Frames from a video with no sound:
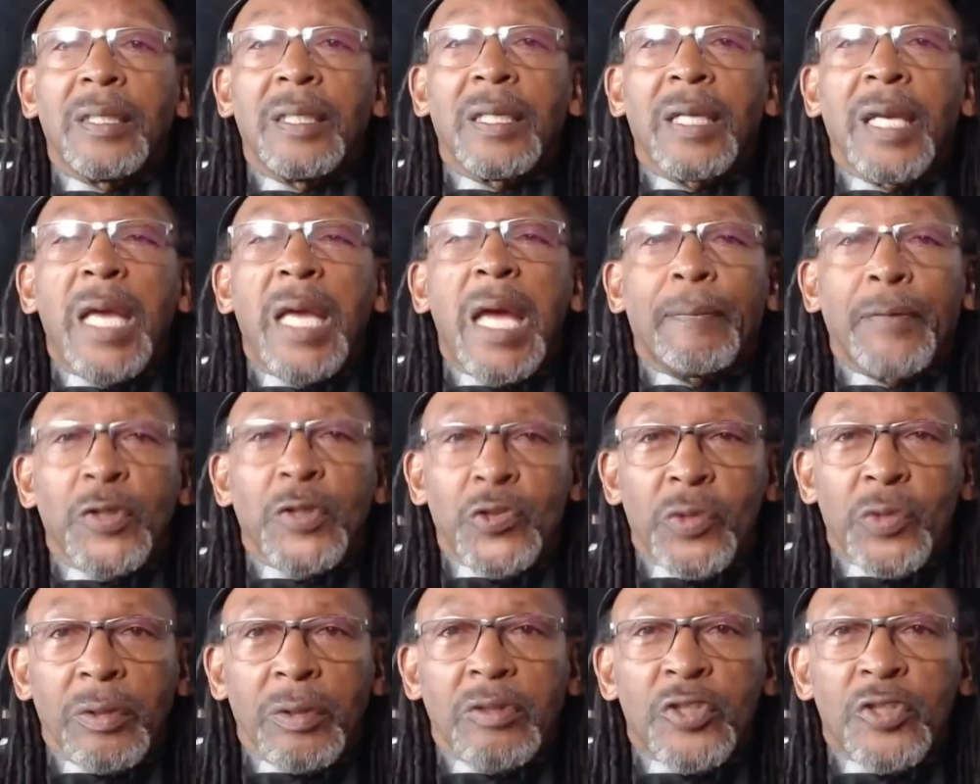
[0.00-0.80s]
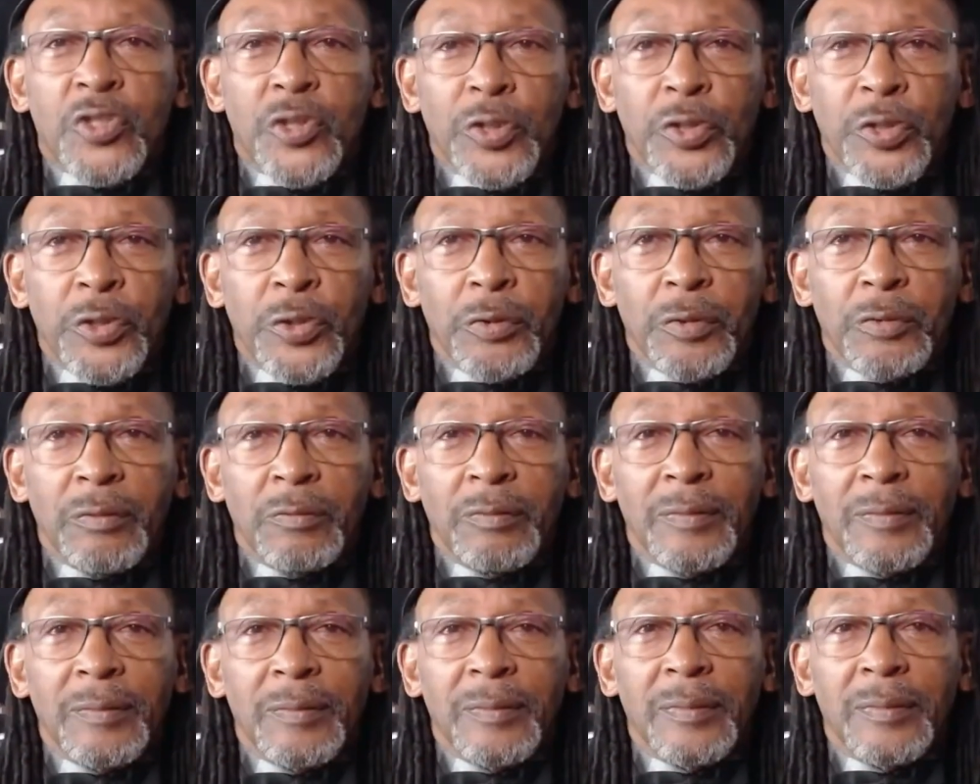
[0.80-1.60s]
Happy trails to you.
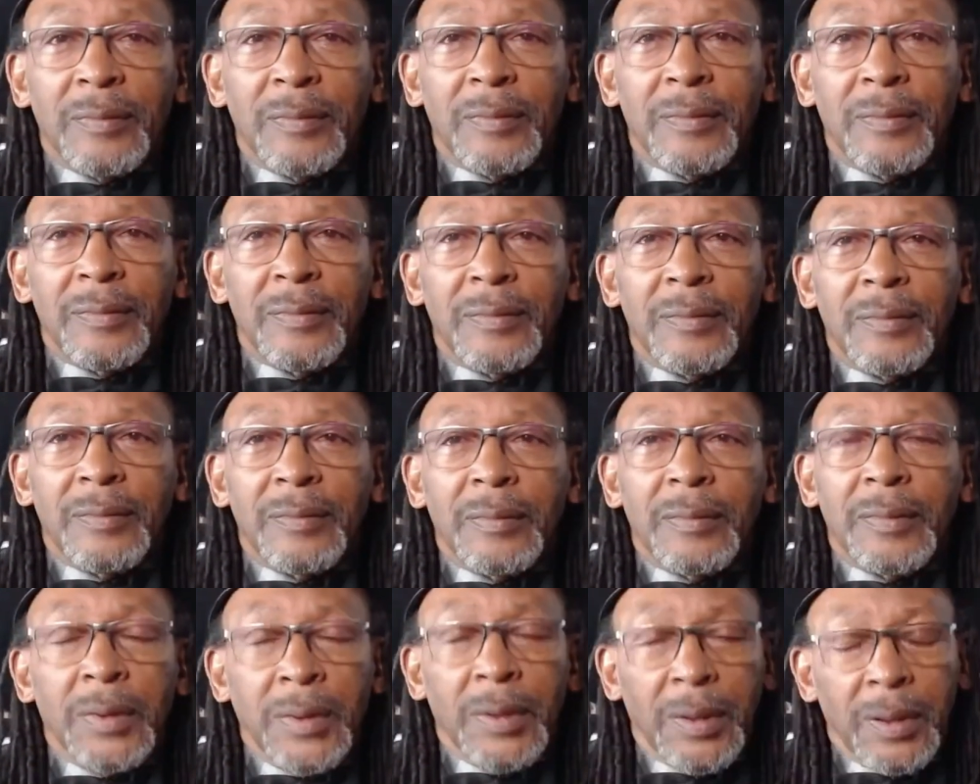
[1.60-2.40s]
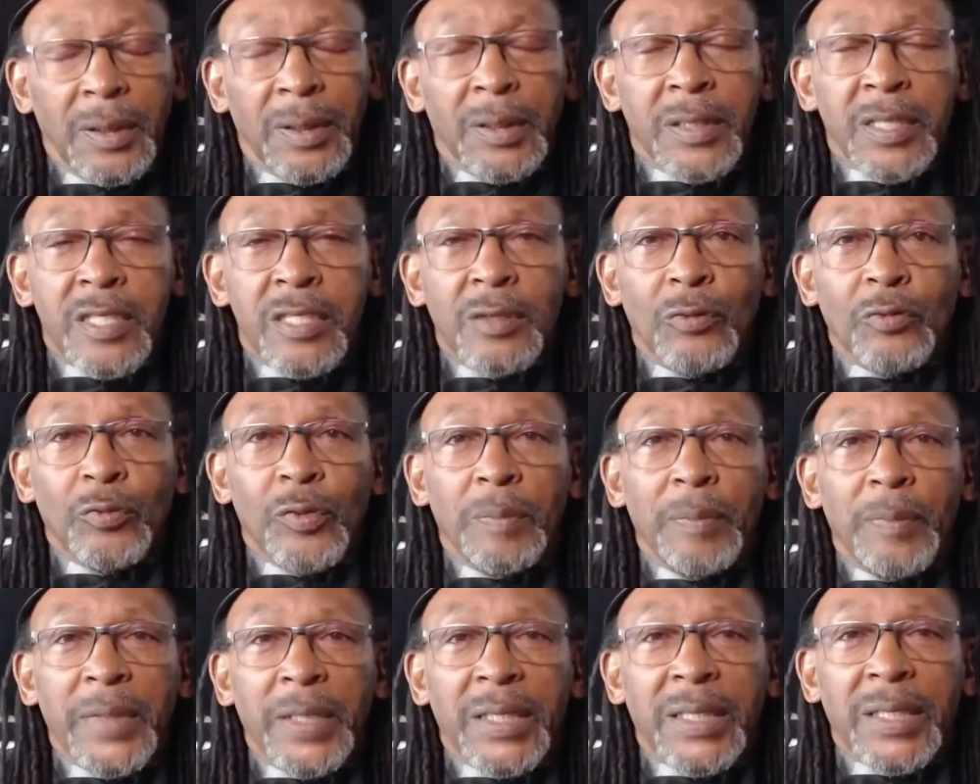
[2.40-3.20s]
Until we
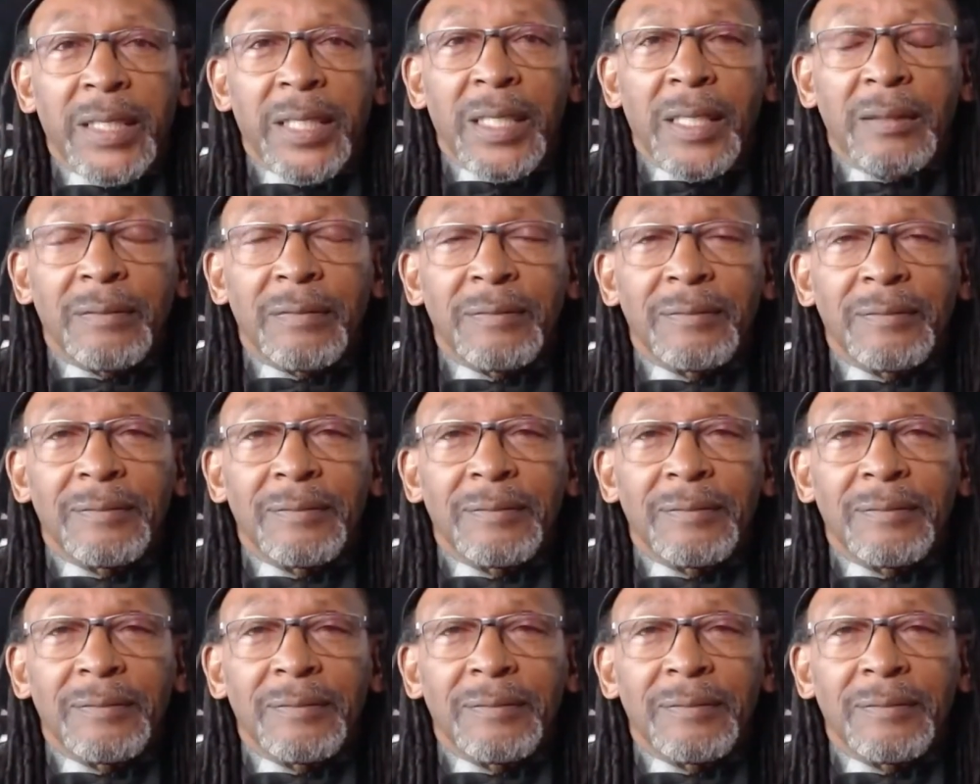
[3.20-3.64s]
meet again.